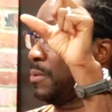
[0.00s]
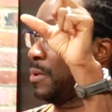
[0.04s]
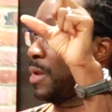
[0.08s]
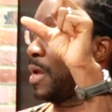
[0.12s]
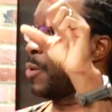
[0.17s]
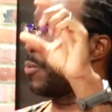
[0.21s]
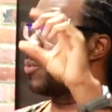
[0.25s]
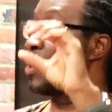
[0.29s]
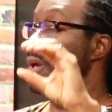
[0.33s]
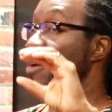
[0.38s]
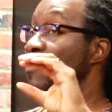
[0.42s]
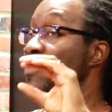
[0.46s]

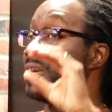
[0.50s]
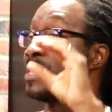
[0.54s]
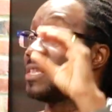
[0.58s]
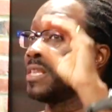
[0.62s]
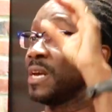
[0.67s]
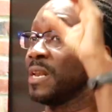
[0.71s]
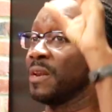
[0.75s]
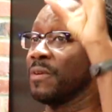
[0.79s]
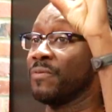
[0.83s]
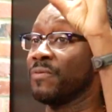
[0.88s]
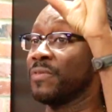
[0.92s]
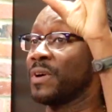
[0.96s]
And we have
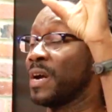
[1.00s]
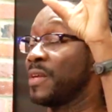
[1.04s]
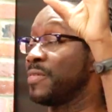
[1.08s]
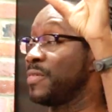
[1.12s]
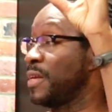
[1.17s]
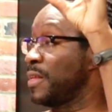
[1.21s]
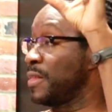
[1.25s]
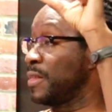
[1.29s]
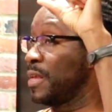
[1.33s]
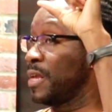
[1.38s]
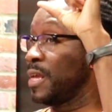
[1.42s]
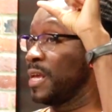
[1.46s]
identified
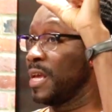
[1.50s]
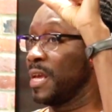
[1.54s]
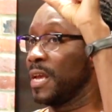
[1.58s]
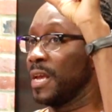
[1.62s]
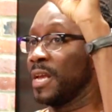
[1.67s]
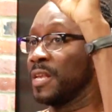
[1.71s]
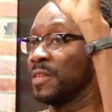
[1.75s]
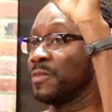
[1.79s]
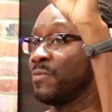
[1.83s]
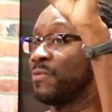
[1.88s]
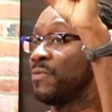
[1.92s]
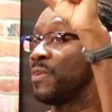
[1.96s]
that
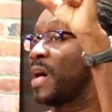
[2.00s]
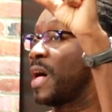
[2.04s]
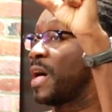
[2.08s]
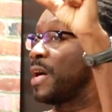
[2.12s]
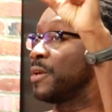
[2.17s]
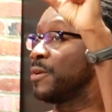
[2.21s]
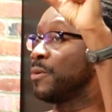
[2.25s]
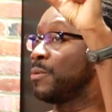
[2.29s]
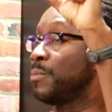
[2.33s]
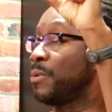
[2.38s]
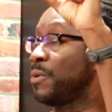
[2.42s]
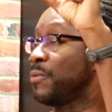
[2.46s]
it's
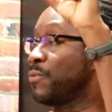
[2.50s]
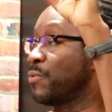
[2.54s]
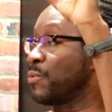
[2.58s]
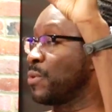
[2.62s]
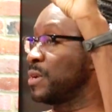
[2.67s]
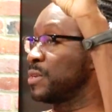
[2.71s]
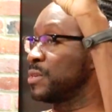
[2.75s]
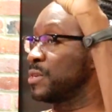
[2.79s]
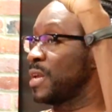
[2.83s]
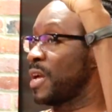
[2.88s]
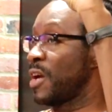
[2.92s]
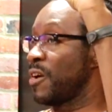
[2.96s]
valuable for
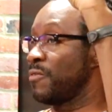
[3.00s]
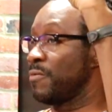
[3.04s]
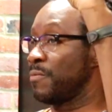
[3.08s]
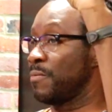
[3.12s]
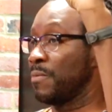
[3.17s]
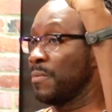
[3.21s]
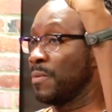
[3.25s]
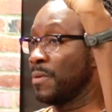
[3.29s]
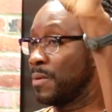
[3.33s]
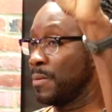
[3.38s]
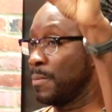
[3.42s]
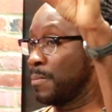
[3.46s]
us to have
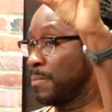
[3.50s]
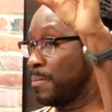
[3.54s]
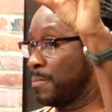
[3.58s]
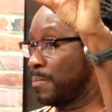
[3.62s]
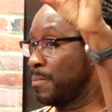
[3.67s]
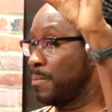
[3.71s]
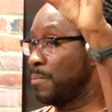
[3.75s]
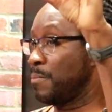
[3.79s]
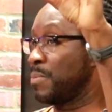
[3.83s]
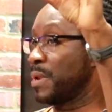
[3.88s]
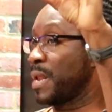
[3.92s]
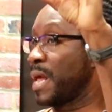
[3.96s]

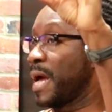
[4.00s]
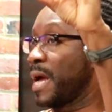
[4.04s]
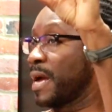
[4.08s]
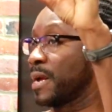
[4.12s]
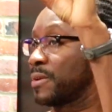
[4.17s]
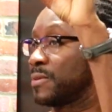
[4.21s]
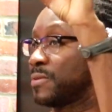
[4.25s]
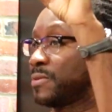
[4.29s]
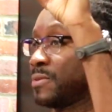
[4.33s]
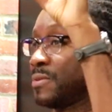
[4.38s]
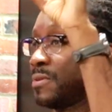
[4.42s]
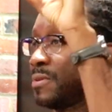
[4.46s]

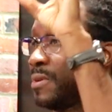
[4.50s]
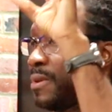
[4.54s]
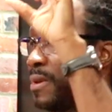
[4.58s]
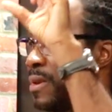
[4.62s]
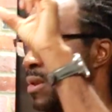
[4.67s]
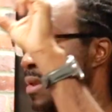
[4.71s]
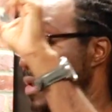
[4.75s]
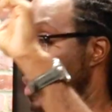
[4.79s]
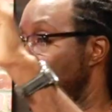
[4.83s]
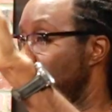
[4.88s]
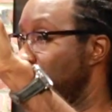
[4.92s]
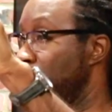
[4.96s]
blacks,
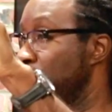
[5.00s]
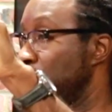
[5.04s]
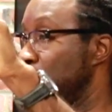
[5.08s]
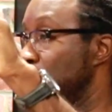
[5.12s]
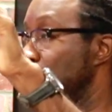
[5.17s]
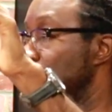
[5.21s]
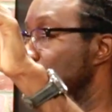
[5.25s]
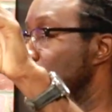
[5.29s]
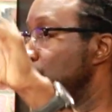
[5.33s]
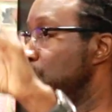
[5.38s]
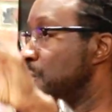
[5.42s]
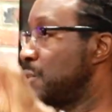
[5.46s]

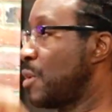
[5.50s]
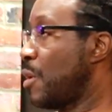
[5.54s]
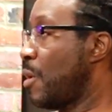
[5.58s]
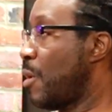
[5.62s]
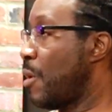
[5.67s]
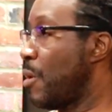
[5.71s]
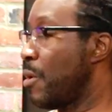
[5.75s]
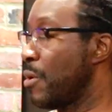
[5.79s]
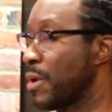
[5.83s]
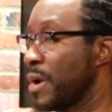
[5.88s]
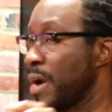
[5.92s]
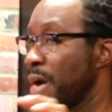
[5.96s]
Asians,
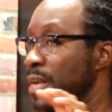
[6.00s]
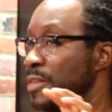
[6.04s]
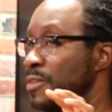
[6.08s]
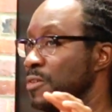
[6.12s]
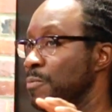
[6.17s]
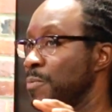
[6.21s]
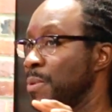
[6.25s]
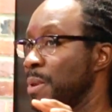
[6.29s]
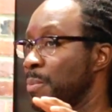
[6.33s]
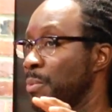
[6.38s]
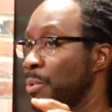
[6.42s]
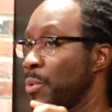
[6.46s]
all kinds
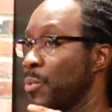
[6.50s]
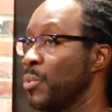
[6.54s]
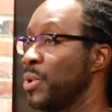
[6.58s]
of people.